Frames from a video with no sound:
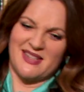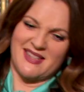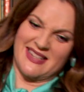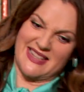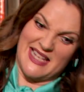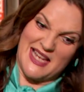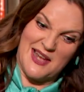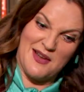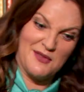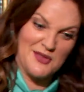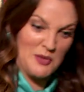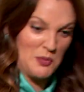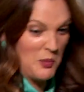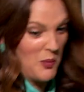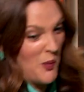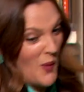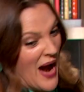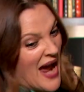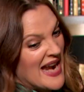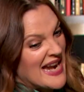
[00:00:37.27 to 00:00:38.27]
sleeves,
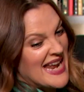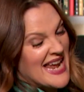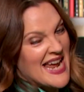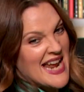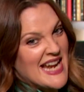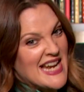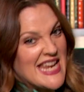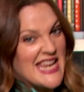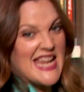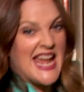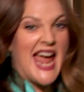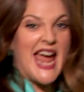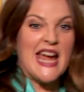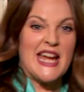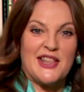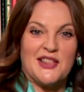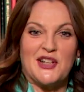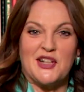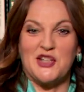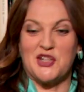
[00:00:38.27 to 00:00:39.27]
went in,
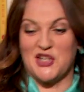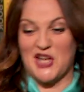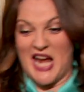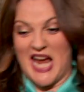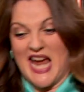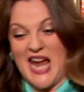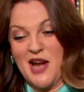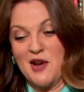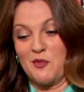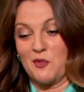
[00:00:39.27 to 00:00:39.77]
yanked the chain,